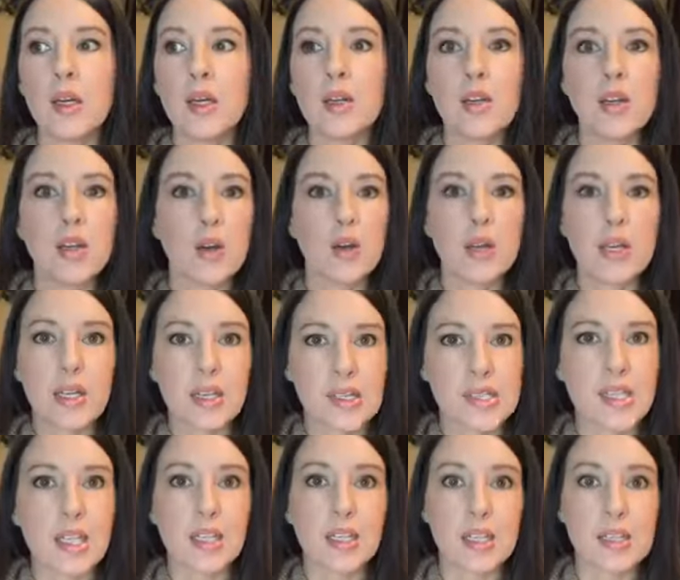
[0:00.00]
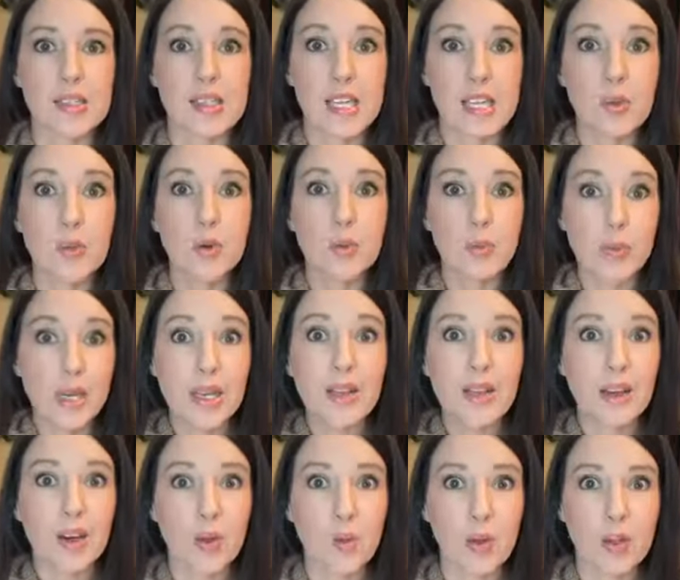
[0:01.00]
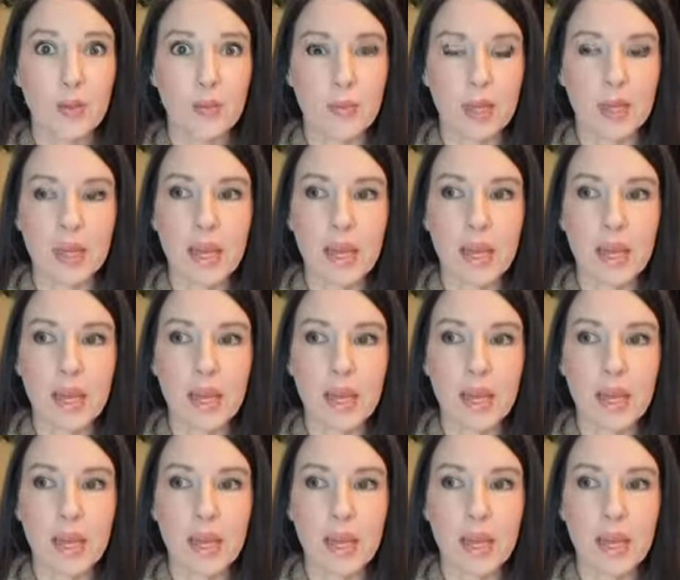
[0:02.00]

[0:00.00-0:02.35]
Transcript: you know, in a sickness. He would be there with me.